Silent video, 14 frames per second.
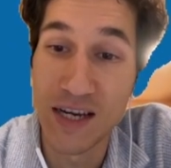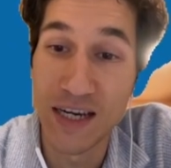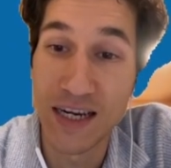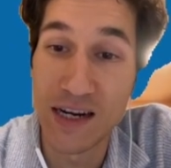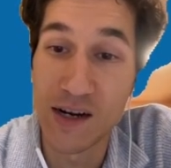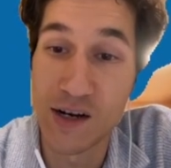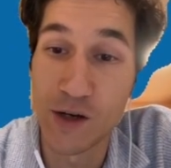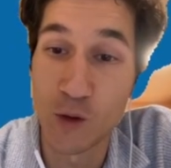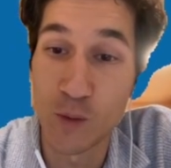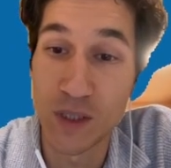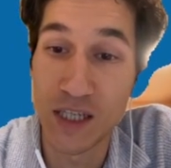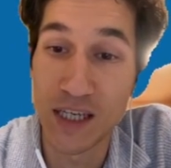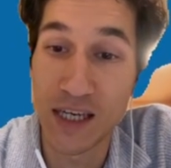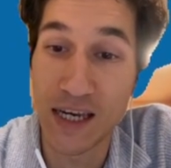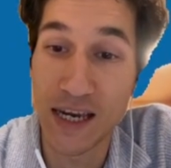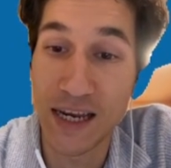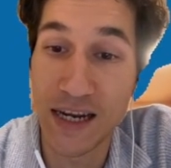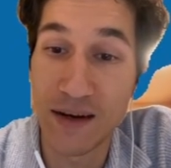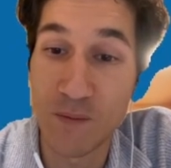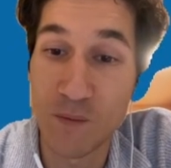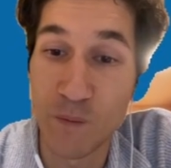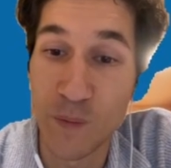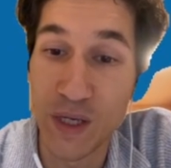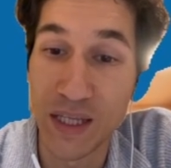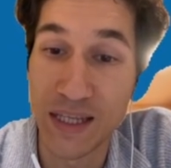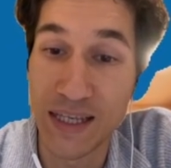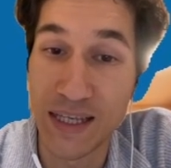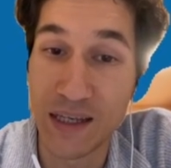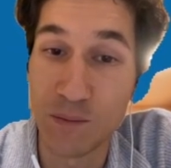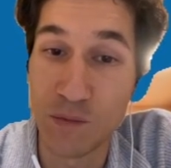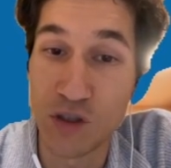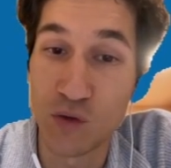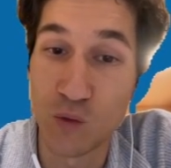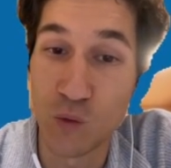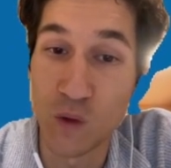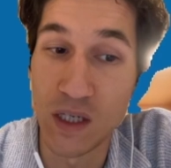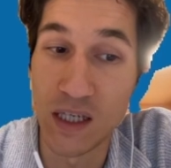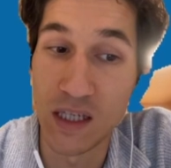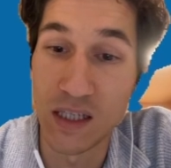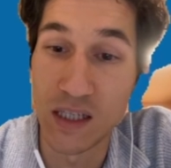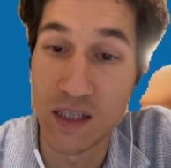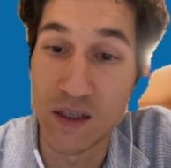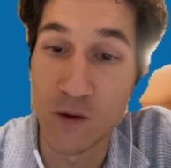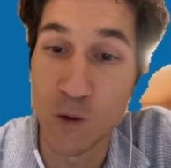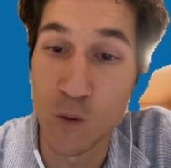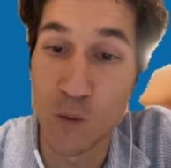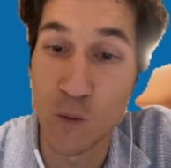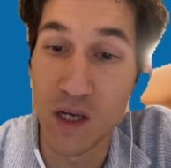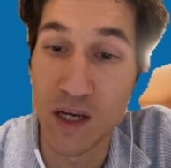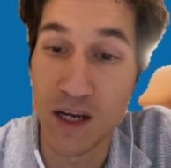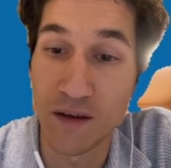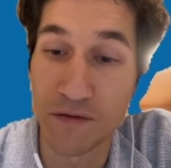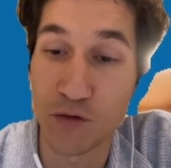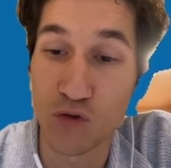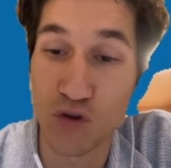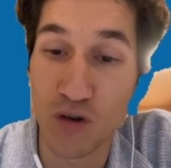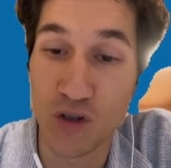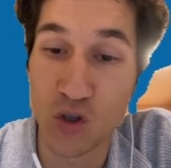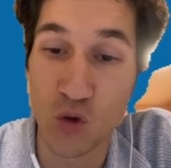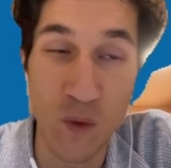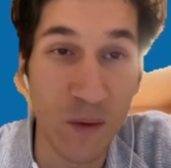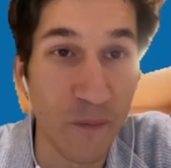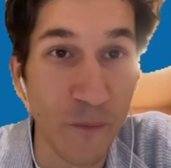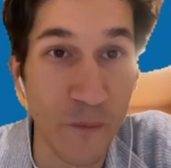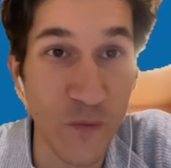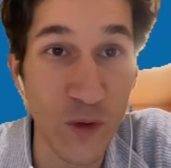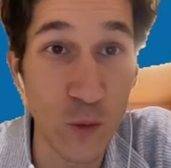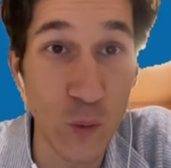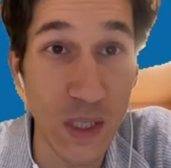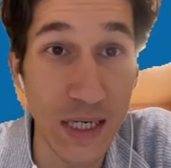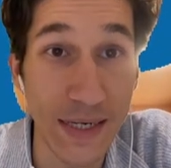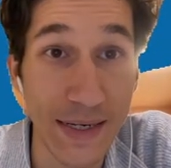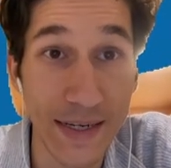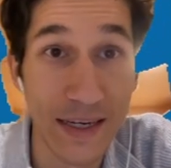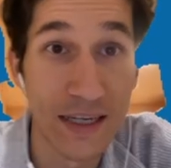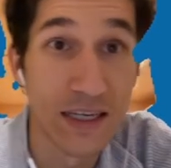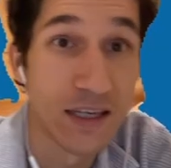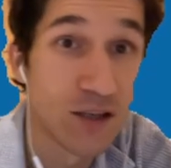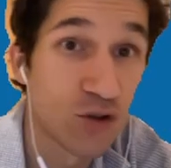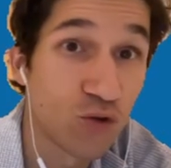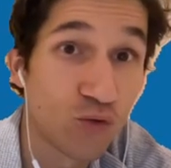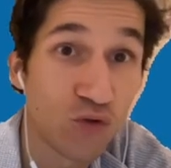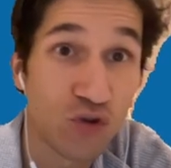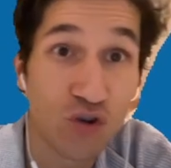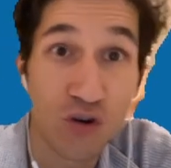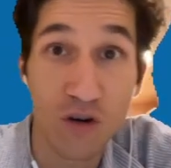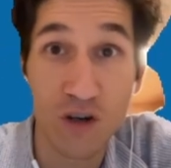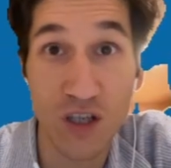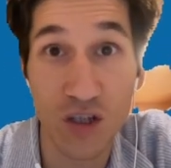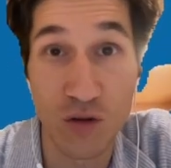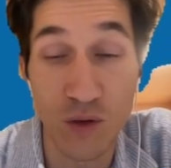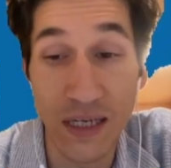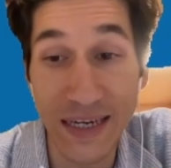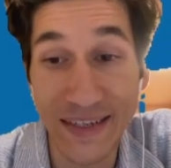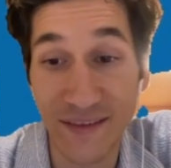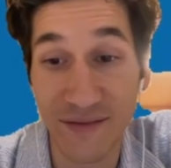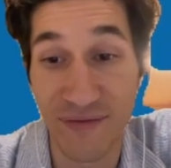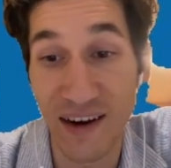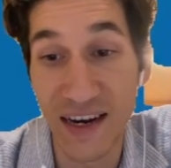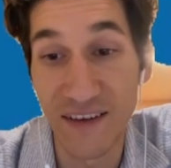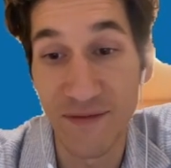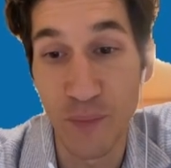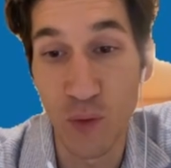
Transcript: and nobody can beat him to it. So we have two turns to win, to win. Two turns to get five